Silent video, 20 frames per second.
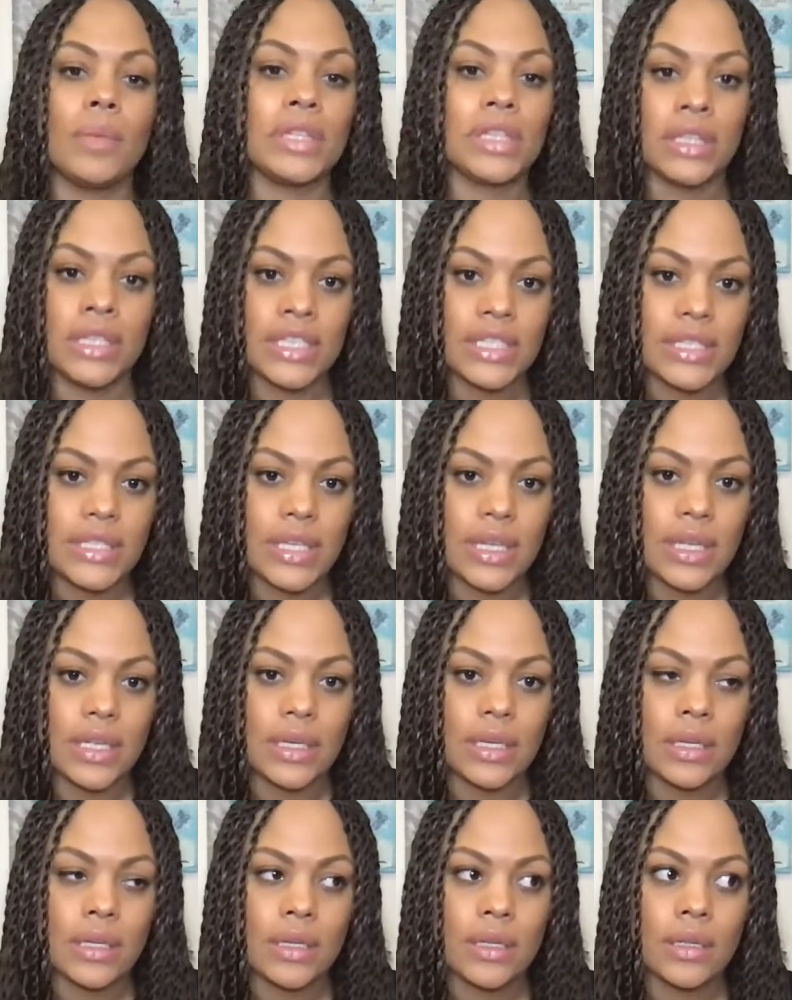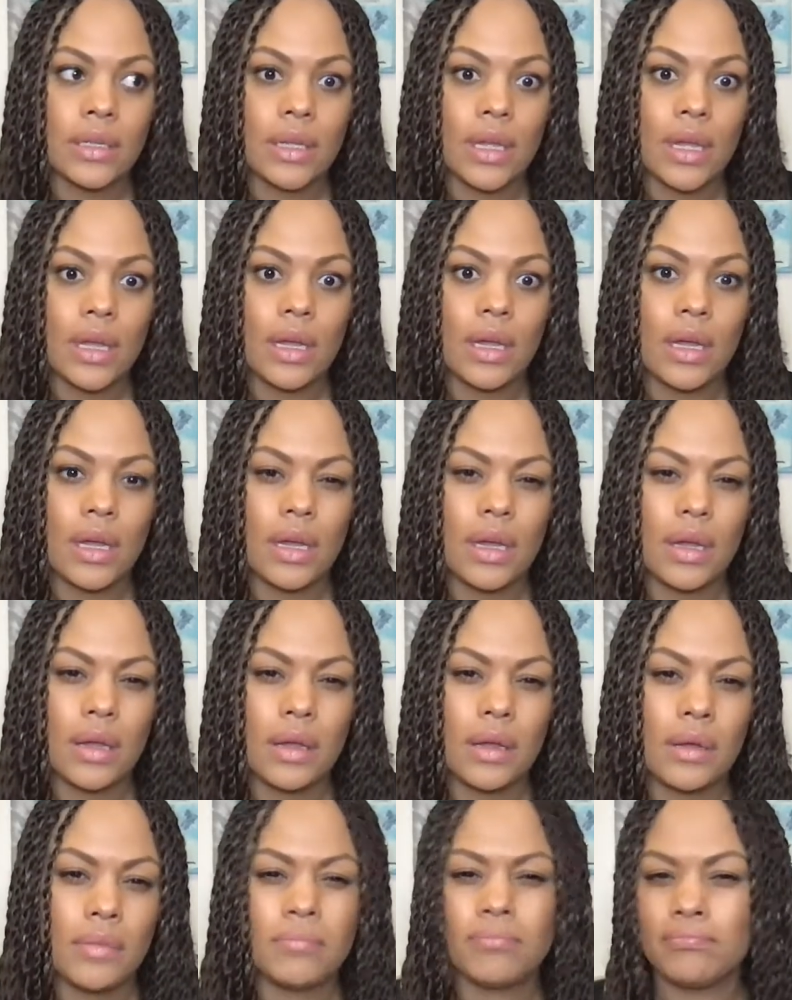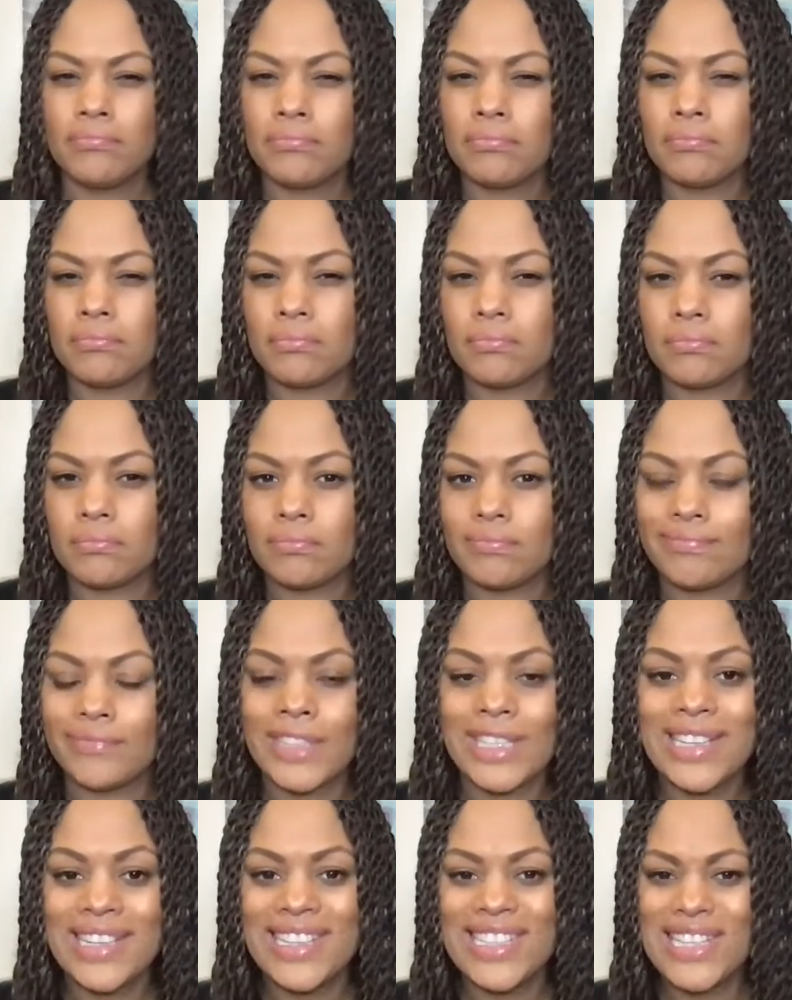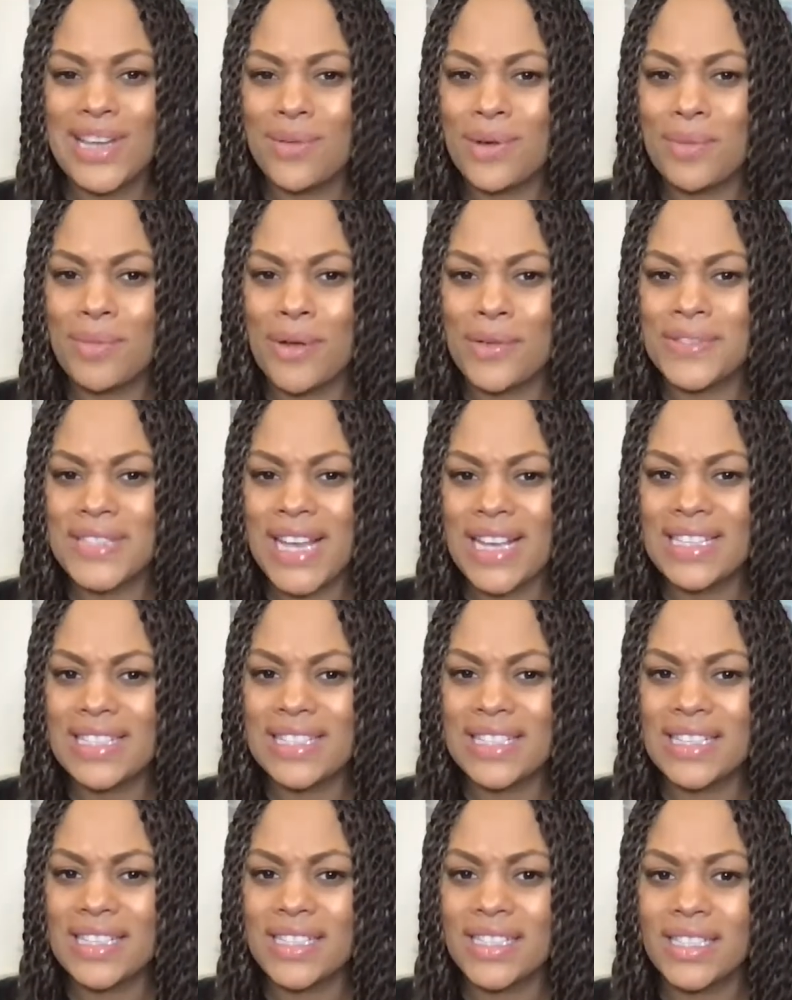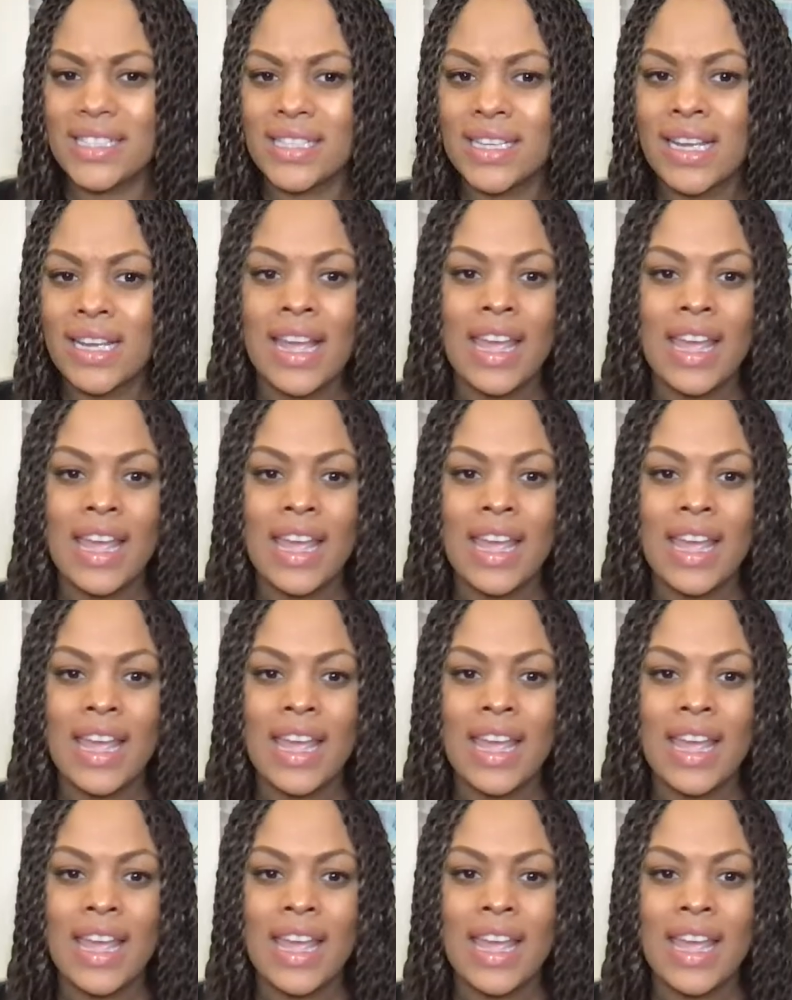Listen, until we're both tested,